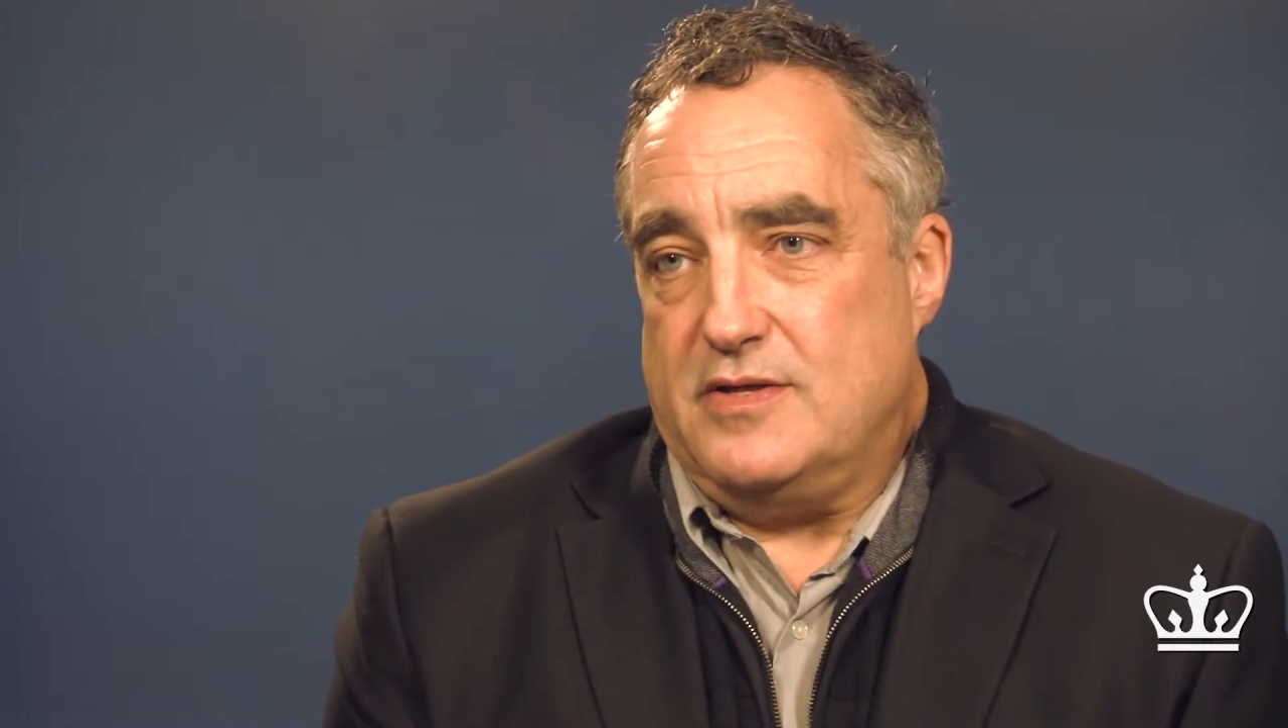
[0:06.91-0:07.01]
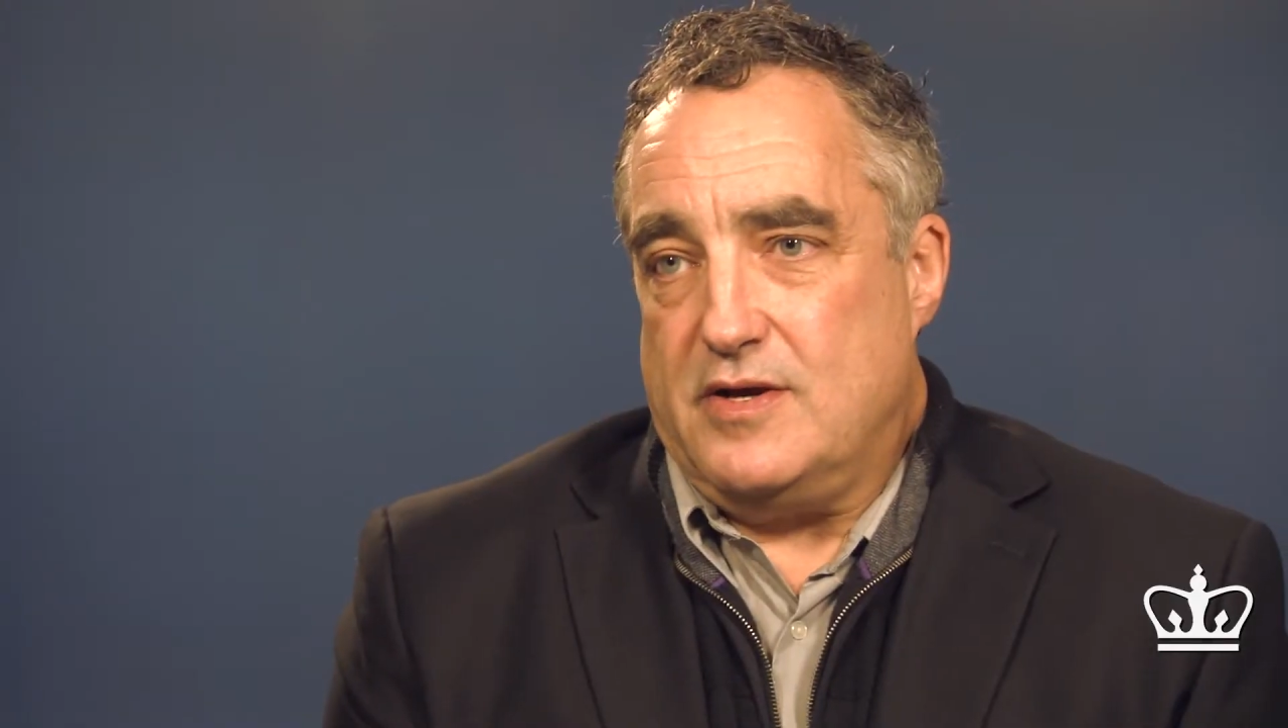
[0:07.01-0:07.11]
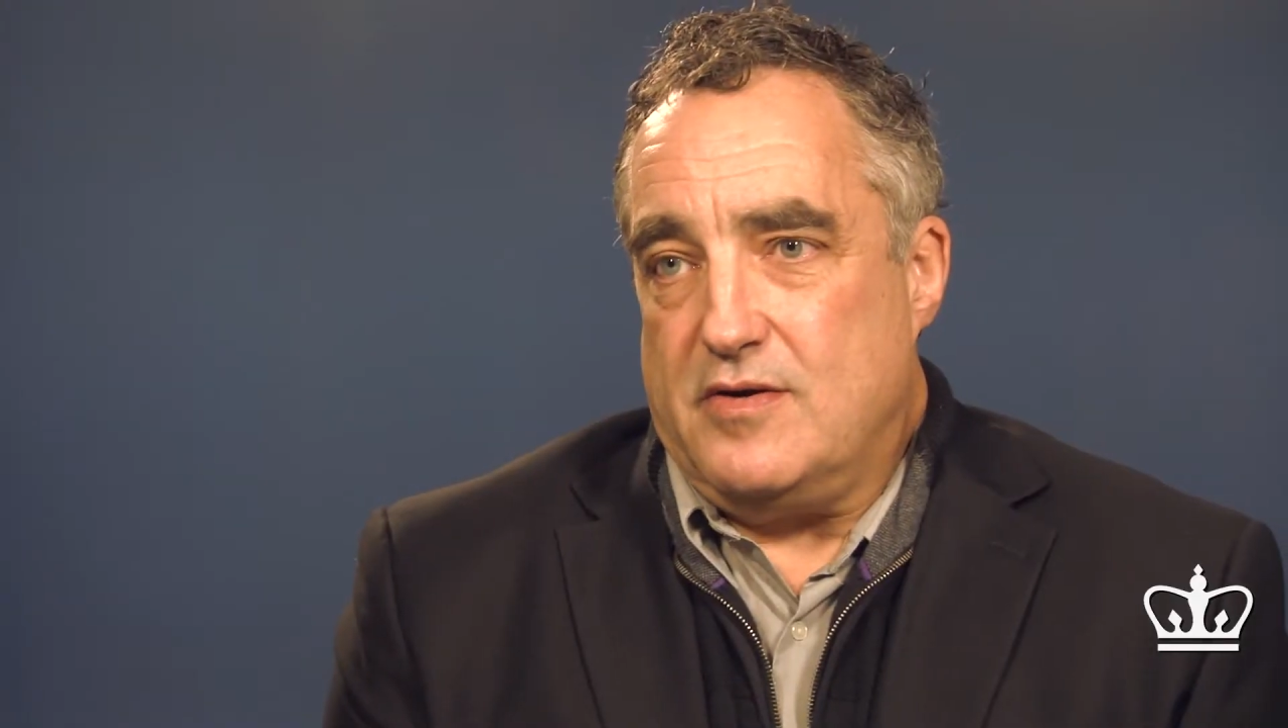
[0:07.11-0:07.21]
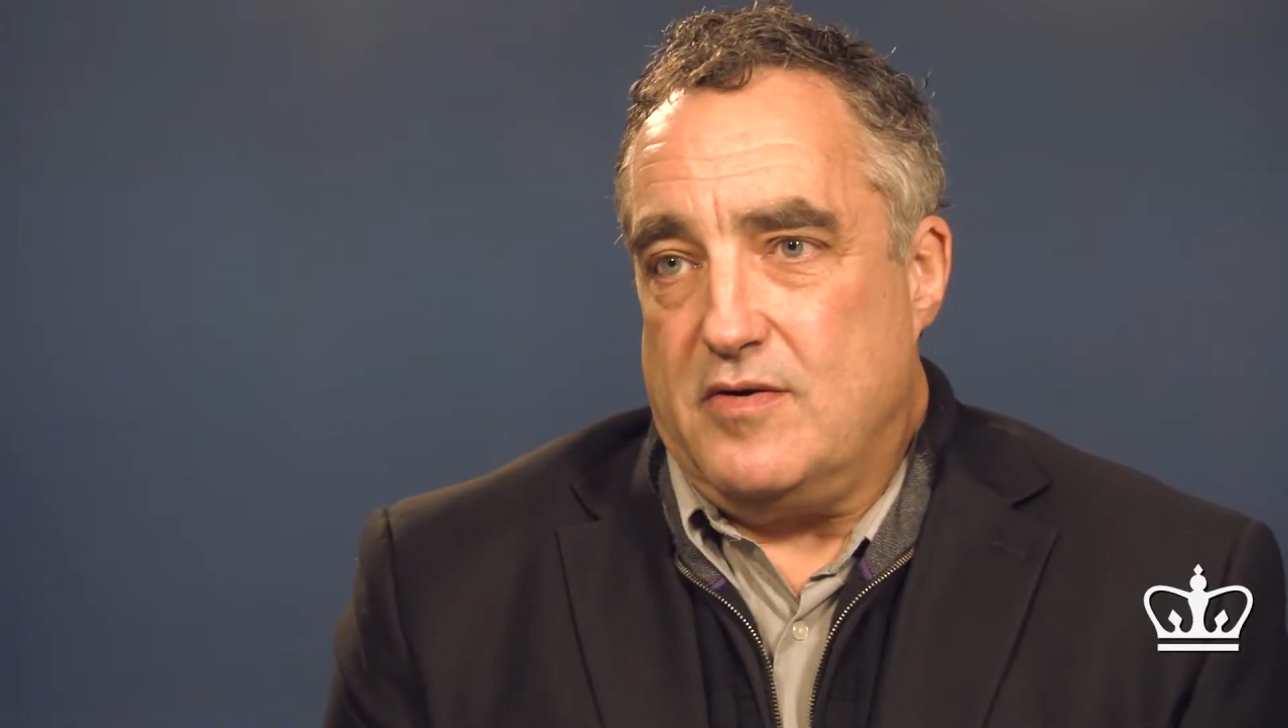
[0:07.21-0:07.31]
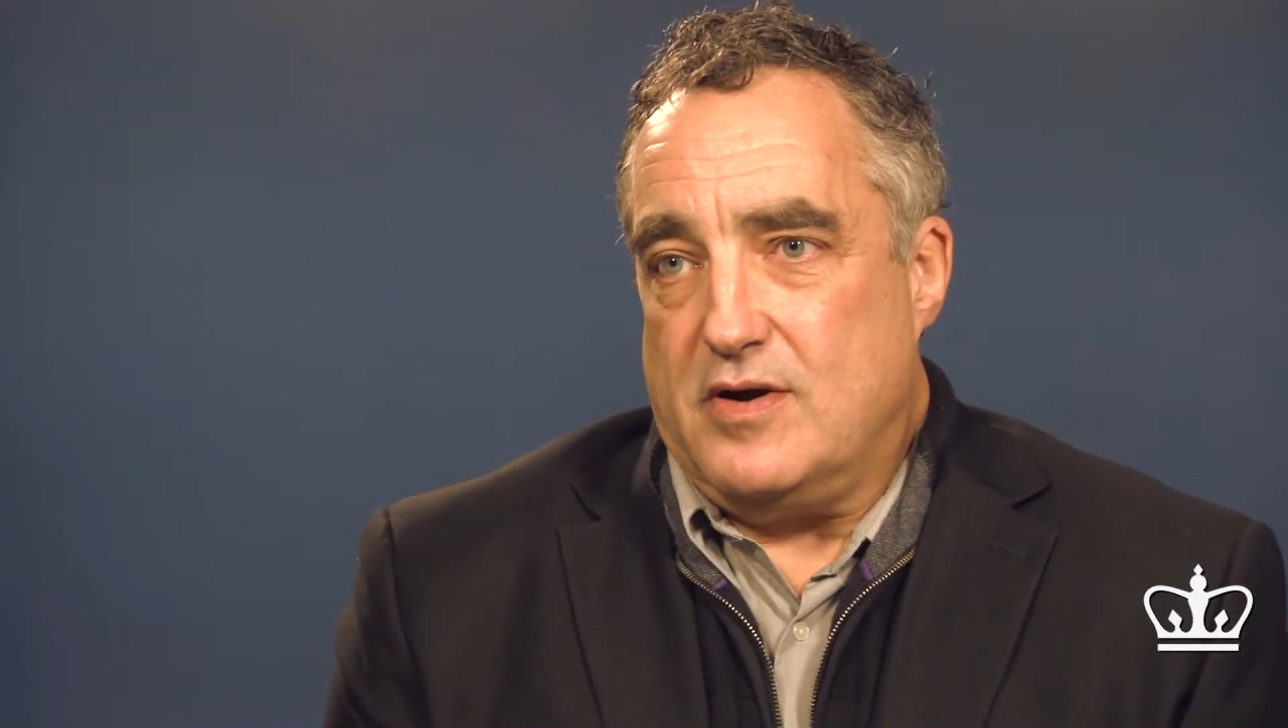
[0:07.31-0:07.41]
that
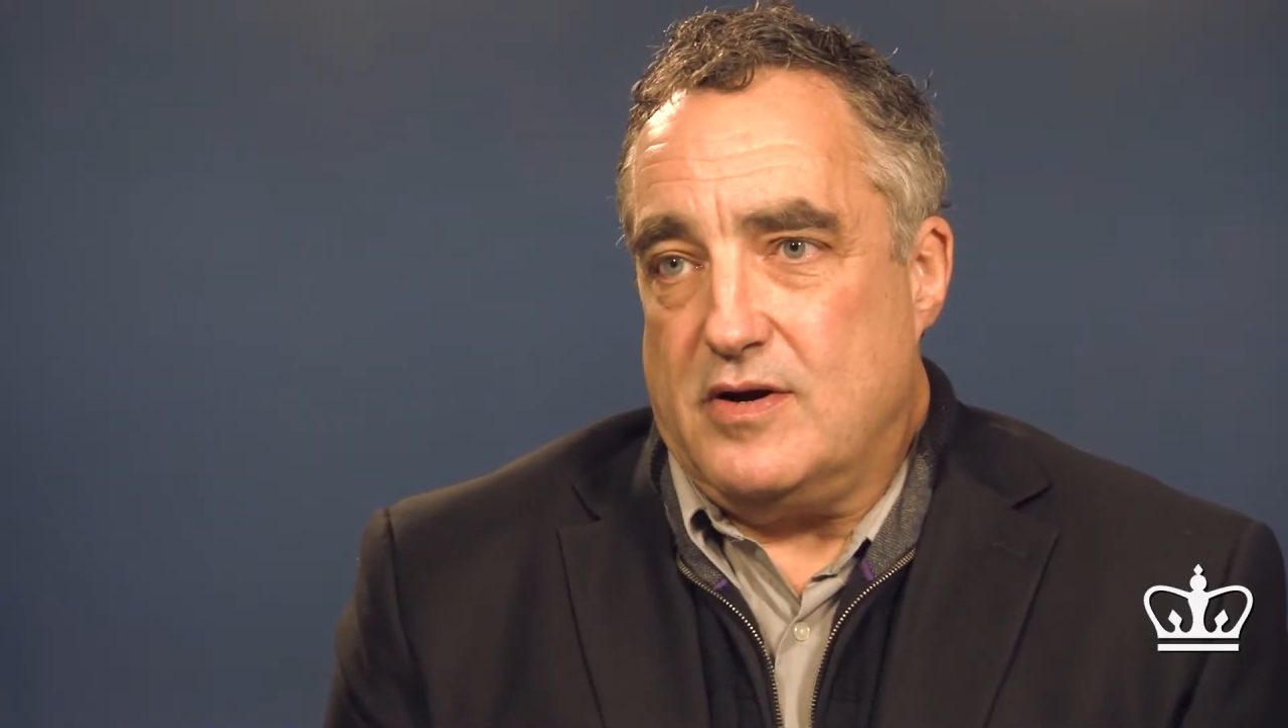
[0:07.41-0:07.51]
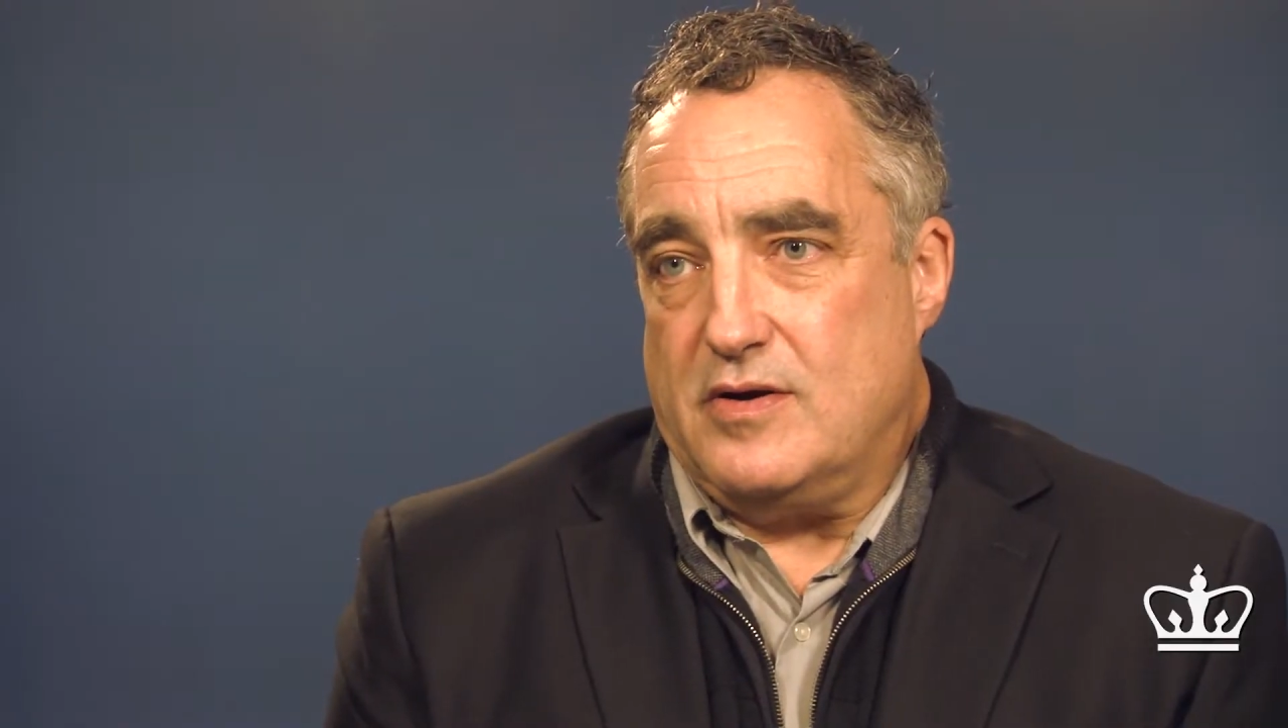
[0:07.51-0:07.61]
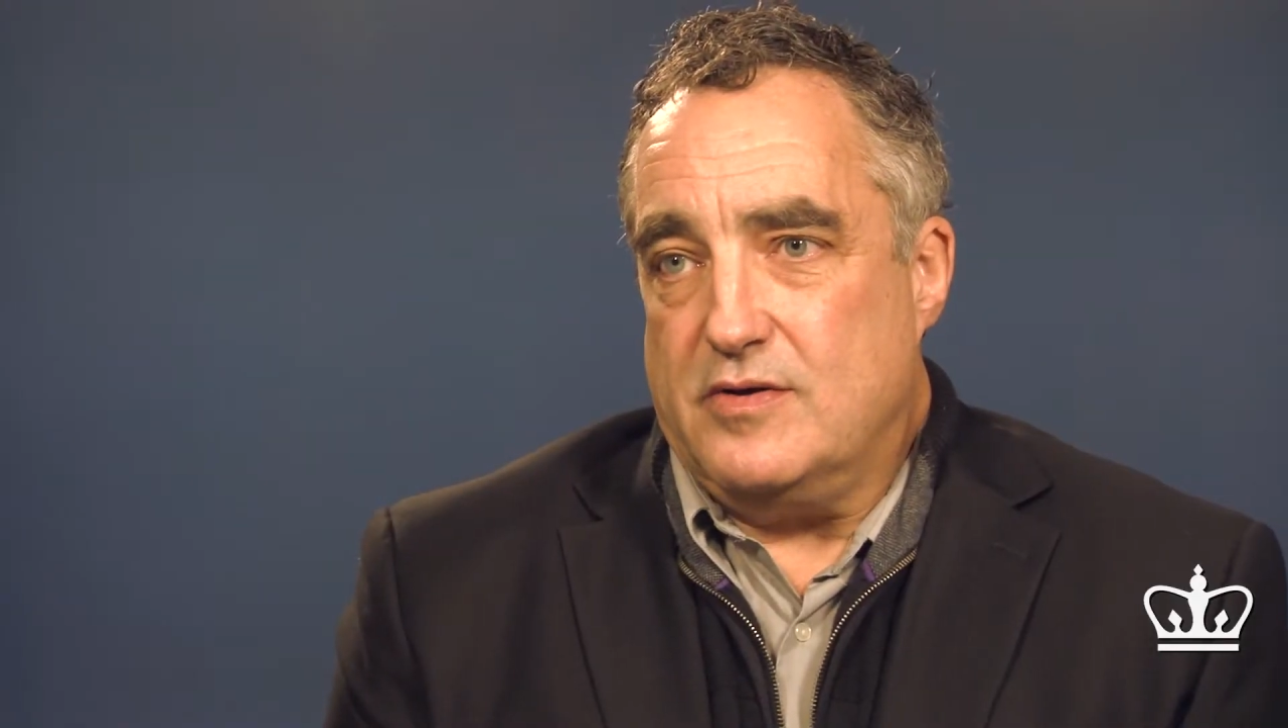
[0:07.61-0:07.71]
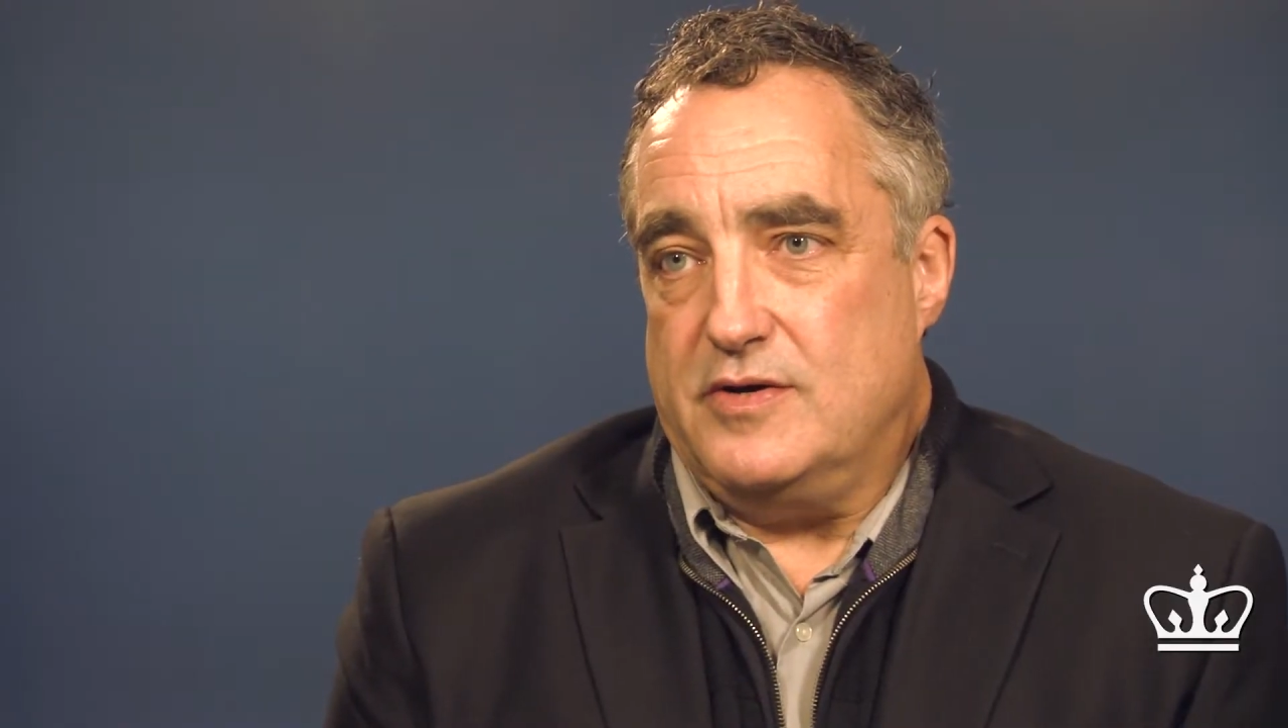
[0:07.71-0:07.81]
there are